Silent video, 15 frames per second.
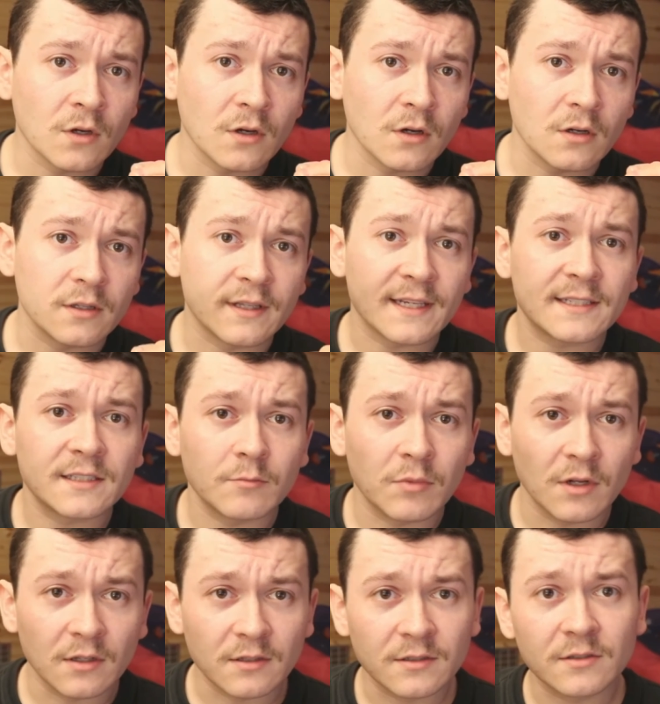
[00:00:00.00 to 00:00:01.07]

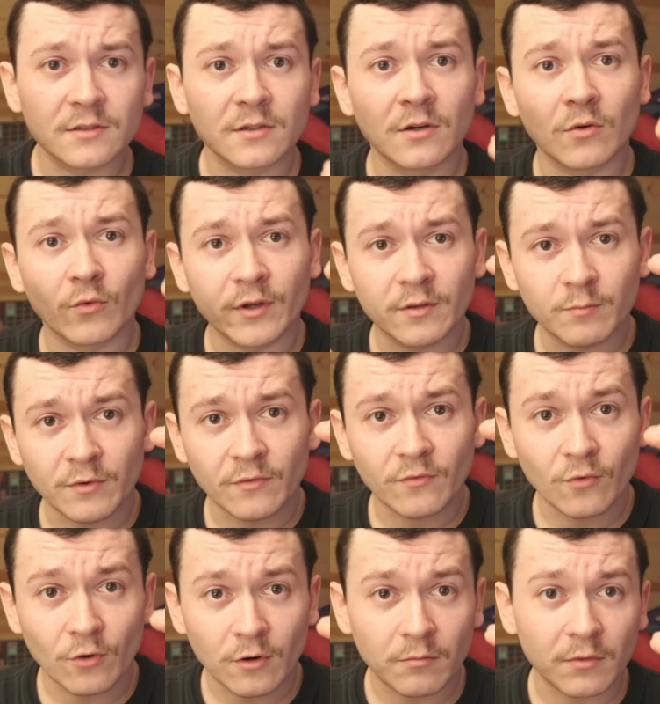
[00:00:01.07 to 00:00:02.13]
decibels with
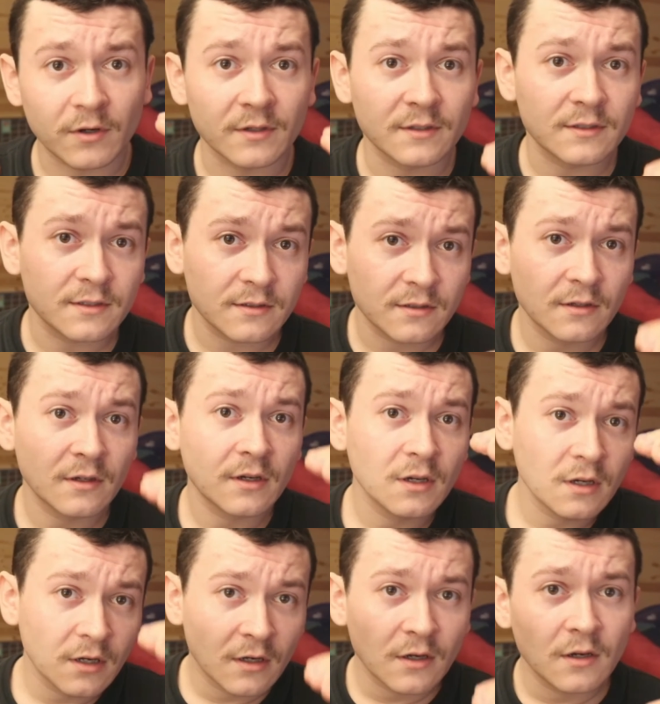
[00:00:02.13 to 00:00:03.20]
performance
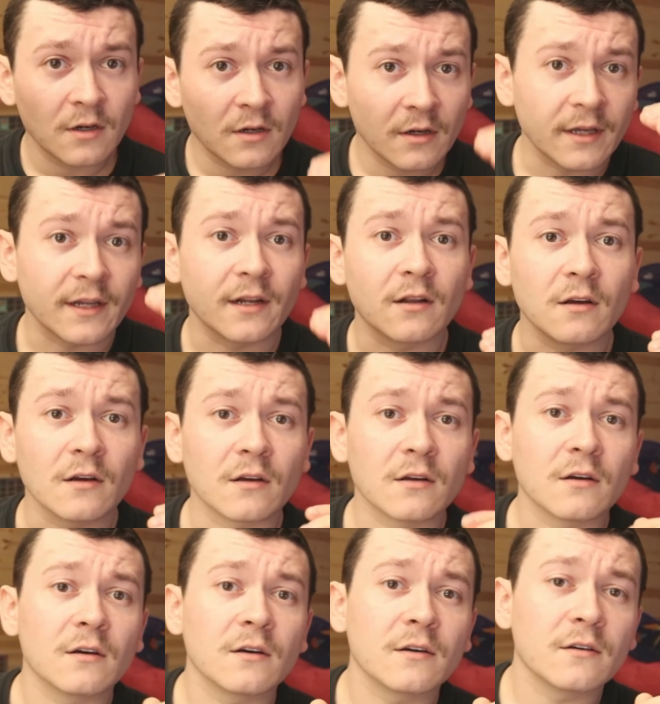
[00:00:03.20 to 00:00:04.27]
in
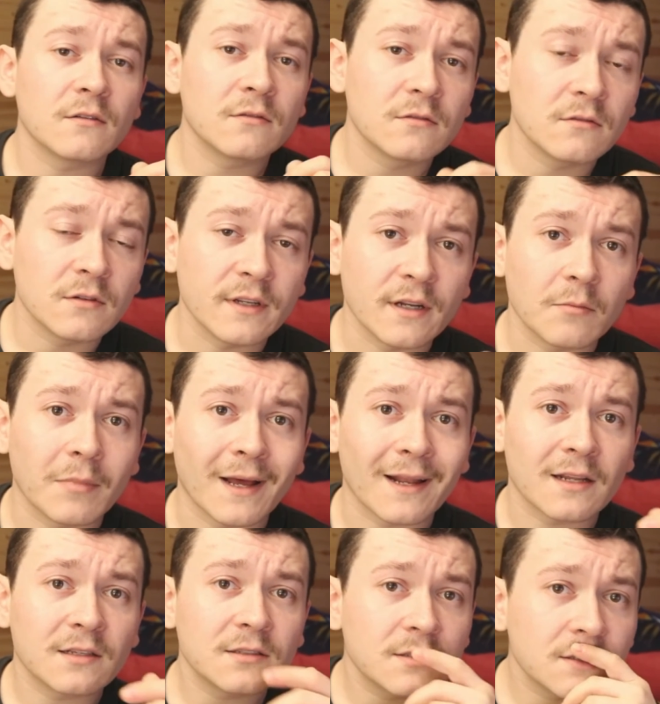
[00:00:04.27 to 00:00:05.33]
a
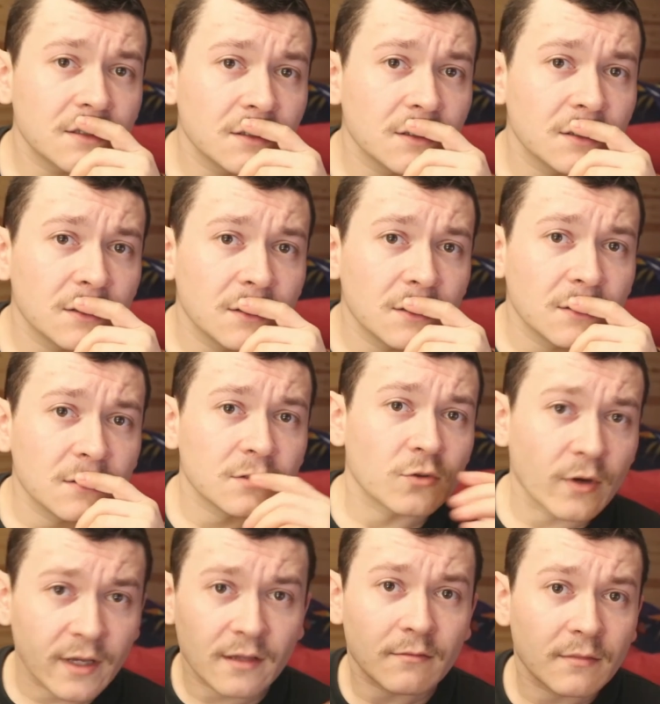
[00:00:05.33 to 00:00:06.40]
balance,
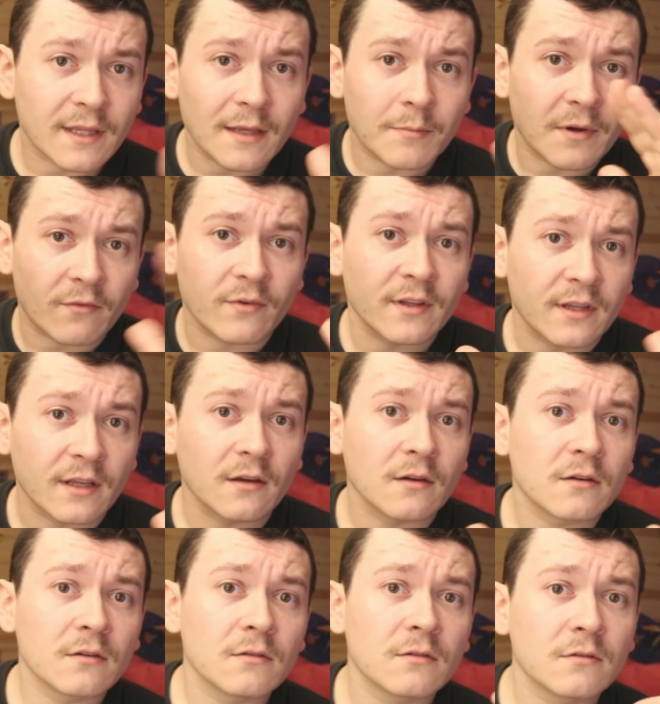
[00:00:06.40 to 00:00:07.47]
so I keep
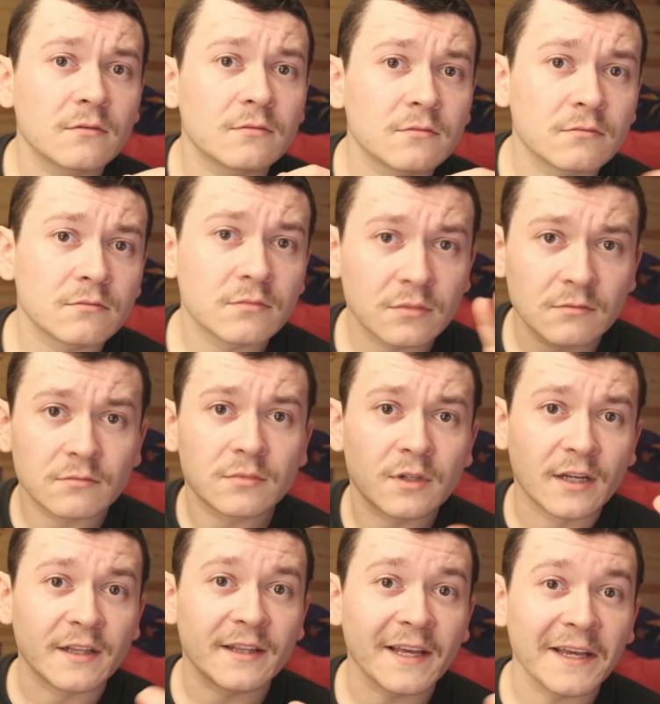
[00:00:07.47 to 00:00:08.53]
everything
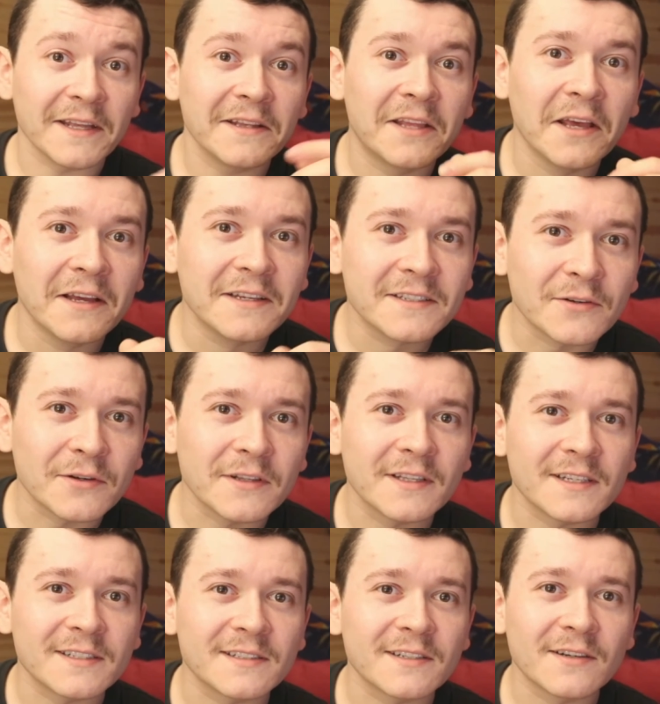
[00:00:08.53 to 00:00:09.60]
contained so
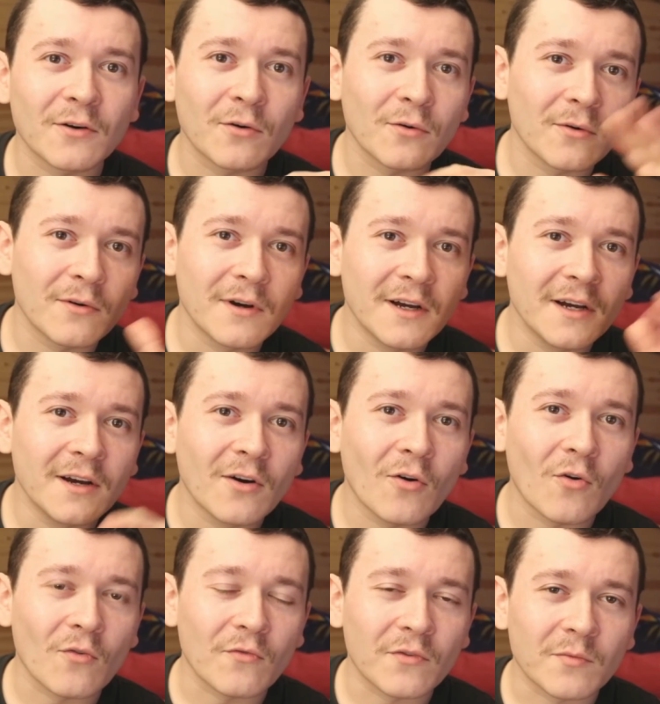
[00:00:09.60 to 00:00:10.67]
it doesn't go
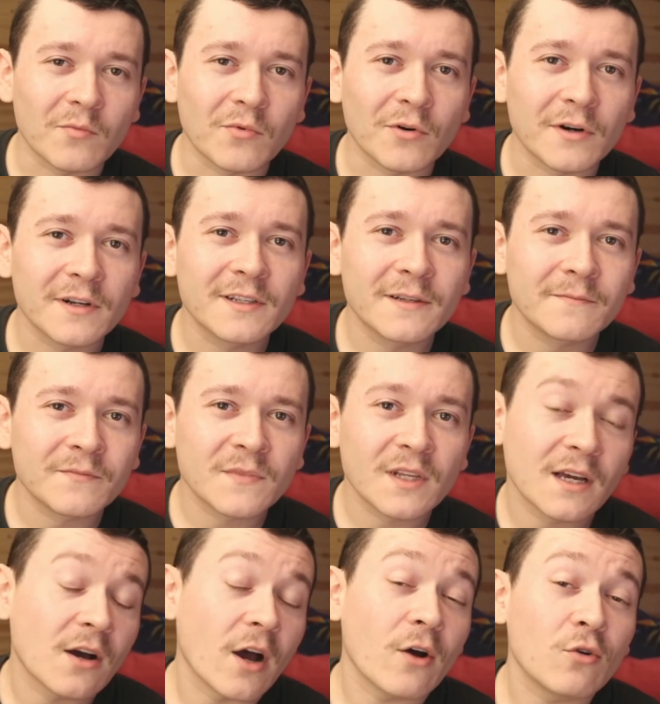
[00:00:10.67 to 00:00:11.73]
overboard.
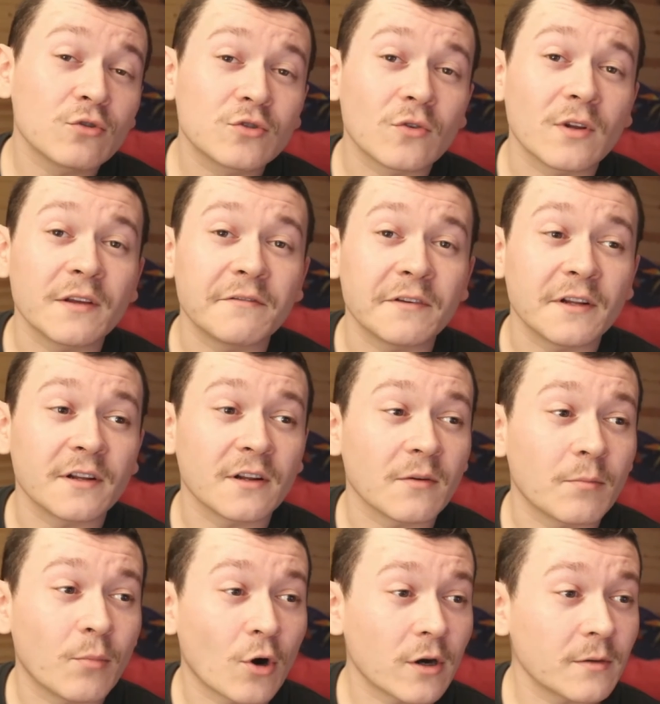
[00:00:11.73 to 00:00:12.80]
I also live in an
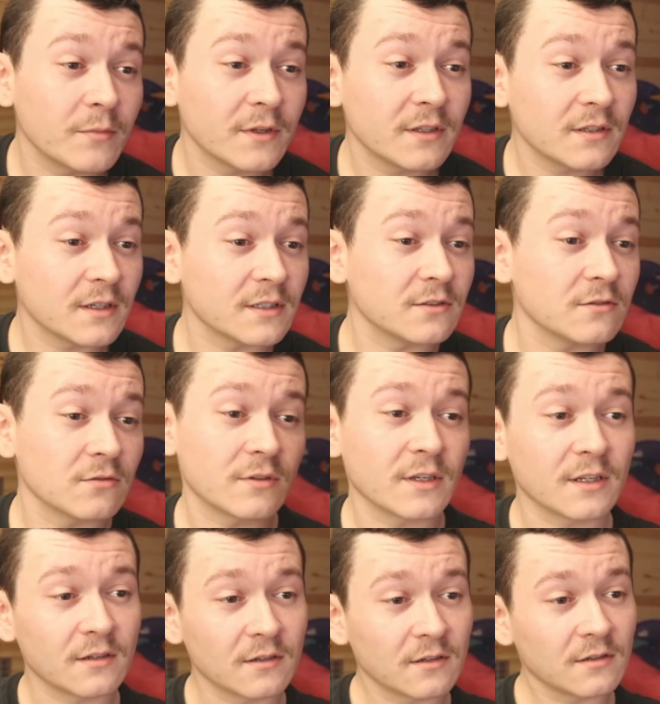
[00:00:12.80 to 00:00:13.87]
apartment, as you
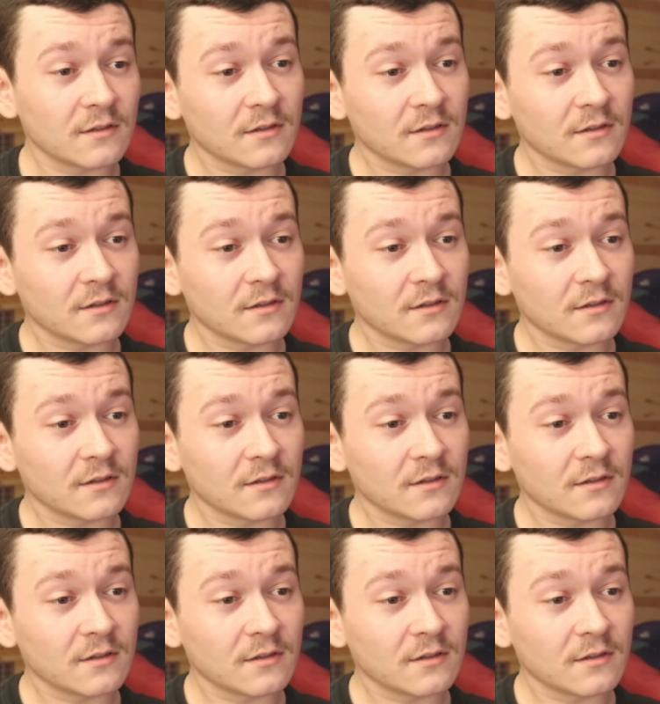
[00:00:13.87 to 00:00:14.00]
can,